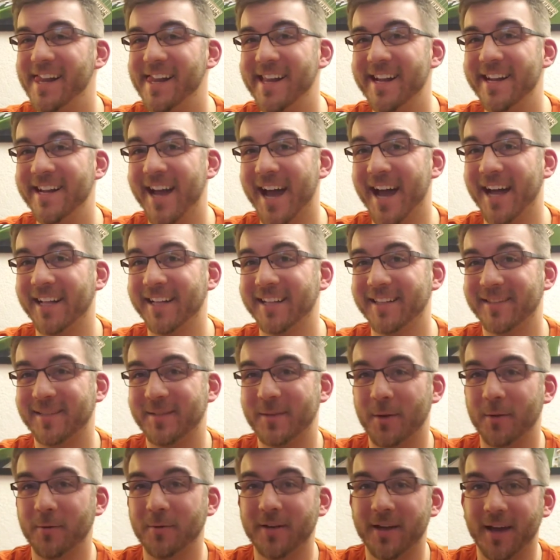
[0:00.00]
not
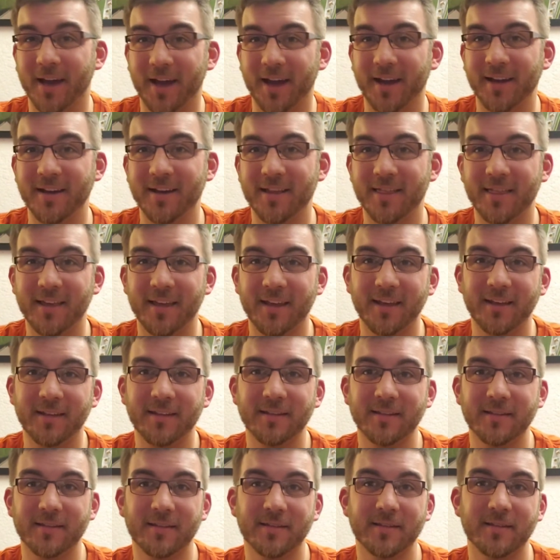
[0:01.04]
so kind
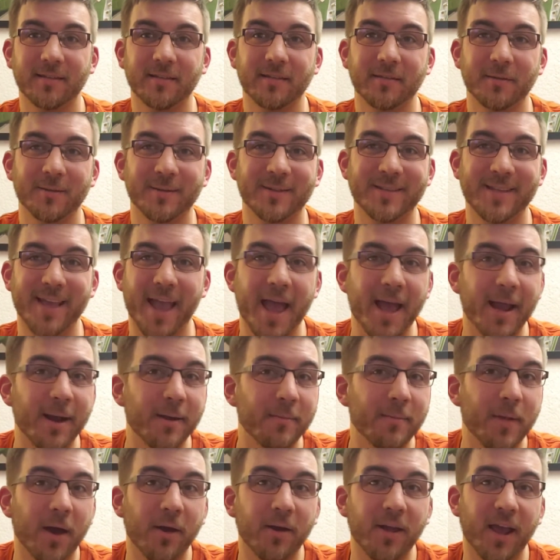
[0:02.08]
things said
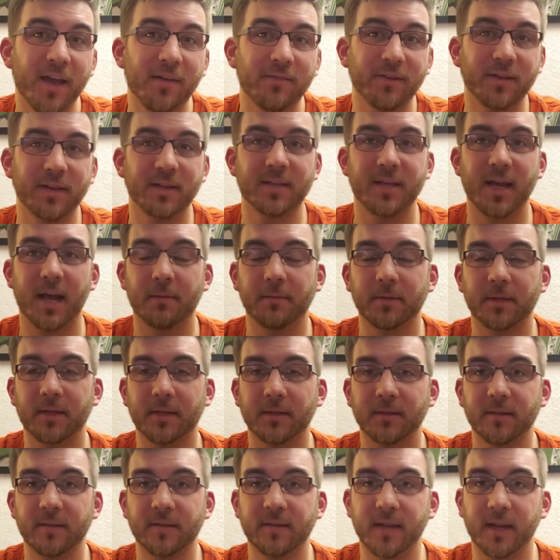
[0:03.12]
about having a tablet
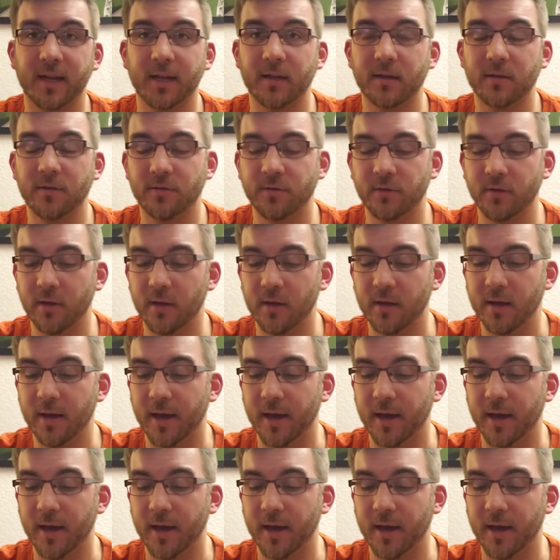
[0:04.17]
on stage,